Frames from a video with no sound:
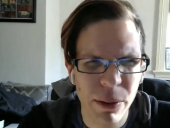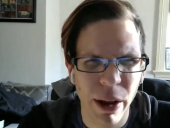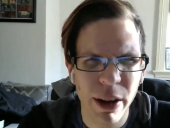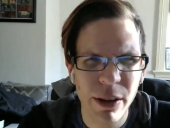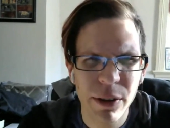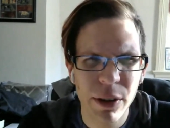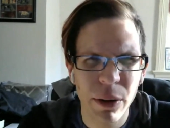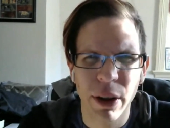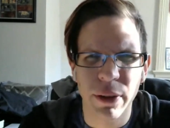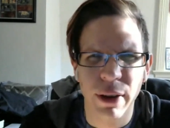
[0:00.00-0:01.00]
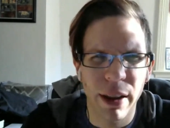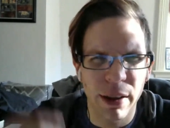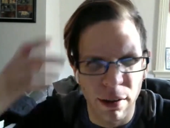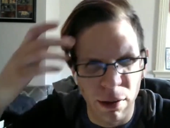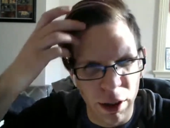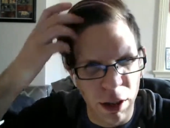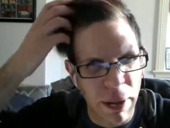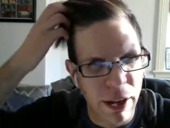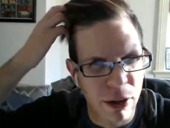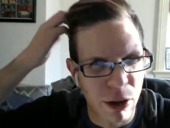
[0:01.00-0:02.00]
don't even know if they've had it really in the
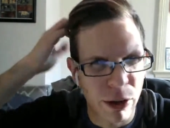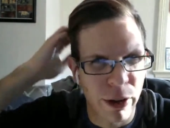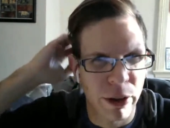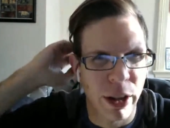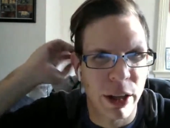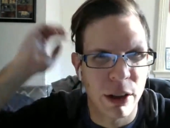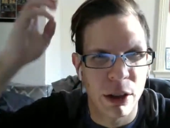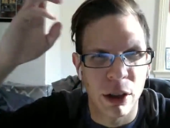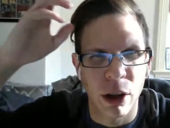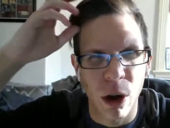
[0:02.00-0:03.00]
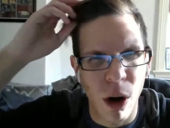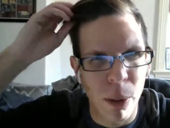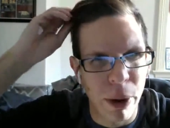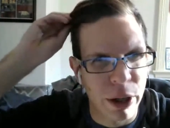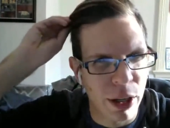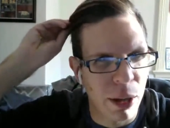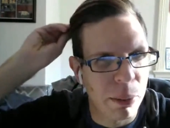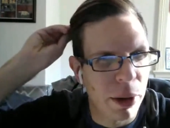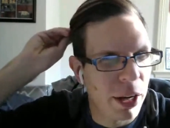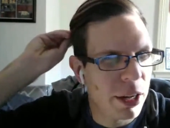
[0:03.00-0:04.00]
past other than like the co-op on
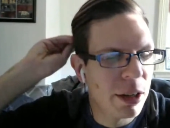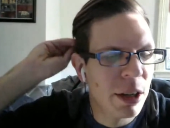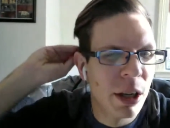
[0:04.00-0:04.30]
campaign.